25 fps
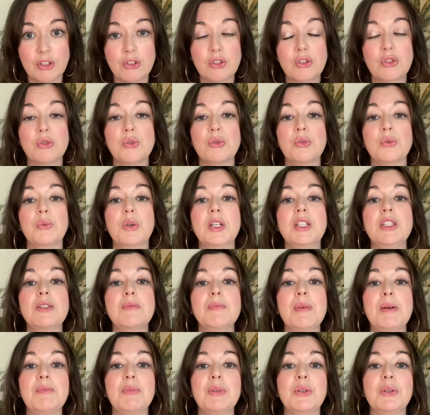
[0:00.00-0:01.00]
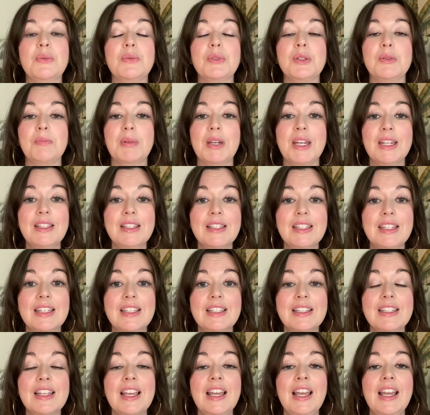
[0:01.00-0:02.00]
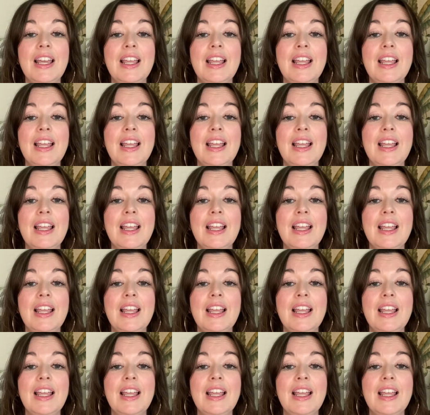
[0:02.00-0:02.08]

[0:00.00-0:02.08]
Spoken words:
So once my book was printed,